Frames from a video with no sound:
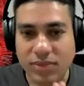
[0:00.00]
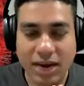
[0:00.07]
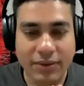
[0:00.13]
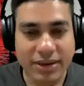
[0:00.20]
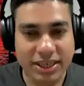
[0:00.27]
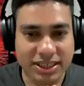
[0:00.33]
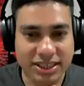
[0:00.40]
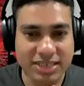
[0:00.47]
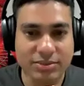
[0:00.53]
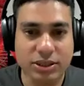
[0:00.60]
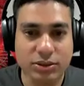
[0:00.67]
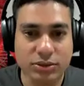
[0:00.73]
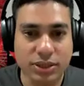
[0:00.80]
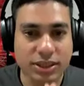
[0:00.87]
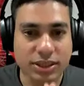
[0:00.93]
our esteemed
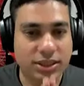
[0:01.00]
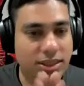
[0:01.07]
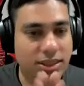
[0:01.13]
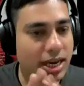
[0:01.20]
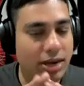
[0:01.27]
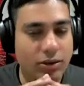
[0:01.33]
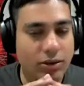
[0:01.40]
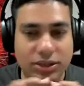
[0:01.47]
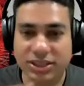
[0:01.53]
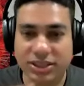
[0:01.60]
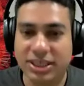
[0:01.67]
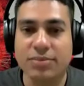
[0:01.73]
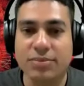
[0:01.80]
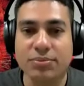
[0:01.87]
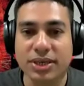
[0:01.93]
students, are on the
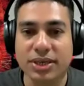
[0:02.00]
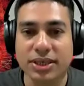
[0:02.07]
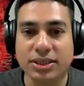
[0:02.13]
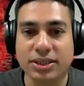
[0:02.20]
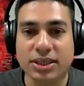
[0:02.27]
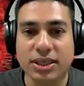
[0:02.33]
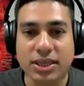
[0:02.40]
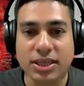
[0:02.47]
same page